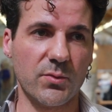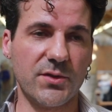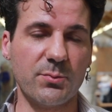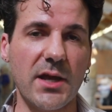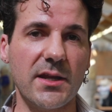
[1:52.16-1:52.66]

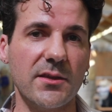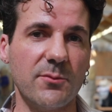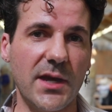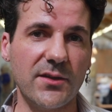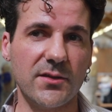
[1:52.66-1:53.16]
spreading
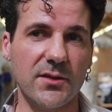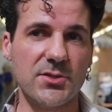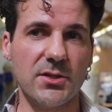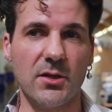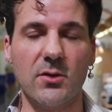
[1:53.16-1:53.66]
the
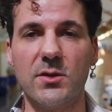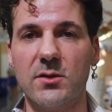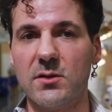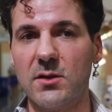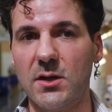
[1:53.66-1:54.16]
message, you know,
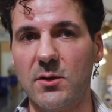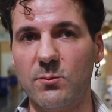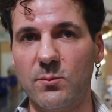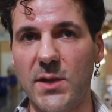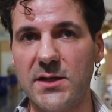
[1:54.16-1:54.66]
and
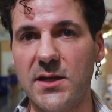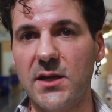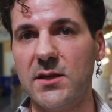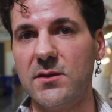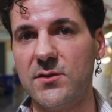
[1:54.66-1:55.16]

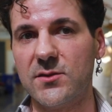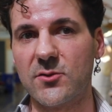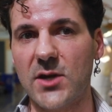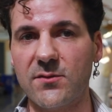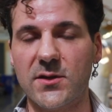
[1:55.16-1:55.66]
maintaining this
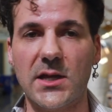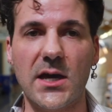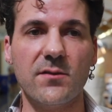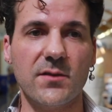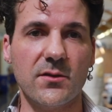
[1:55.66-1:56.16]
craft alive.